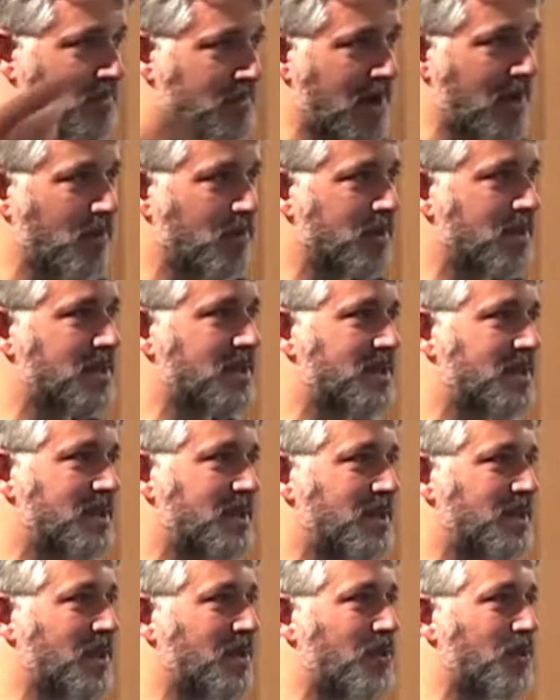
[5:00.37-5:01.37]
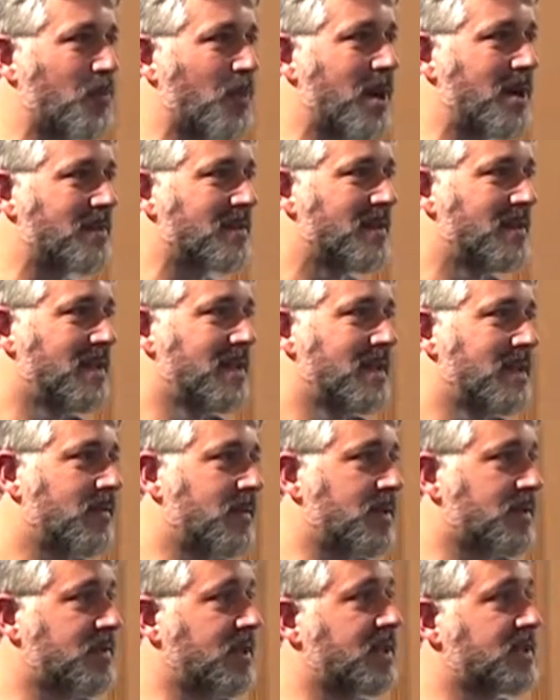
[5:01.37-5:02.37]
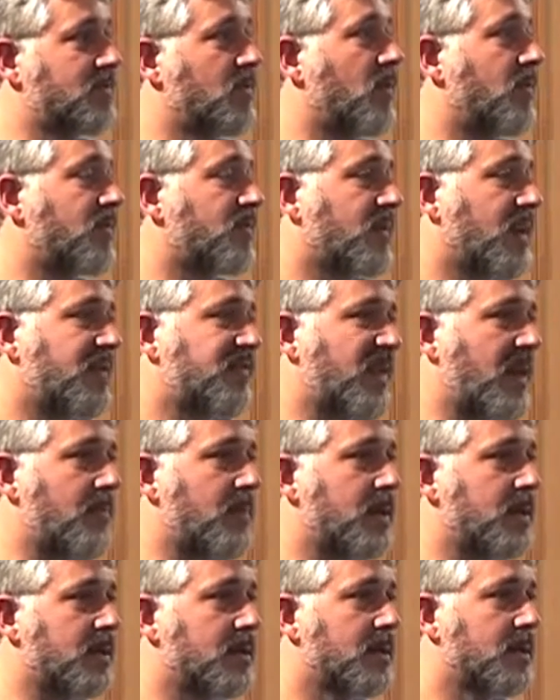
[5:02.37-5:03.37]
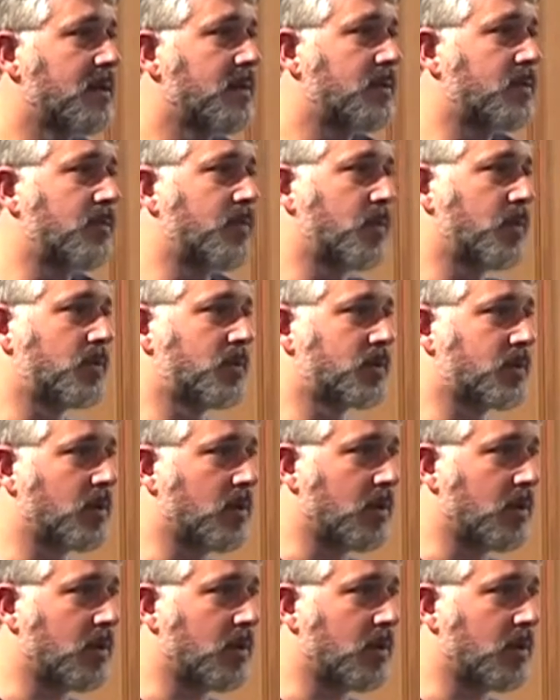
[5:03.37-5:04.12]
now it's the second one. This six-month assembly to put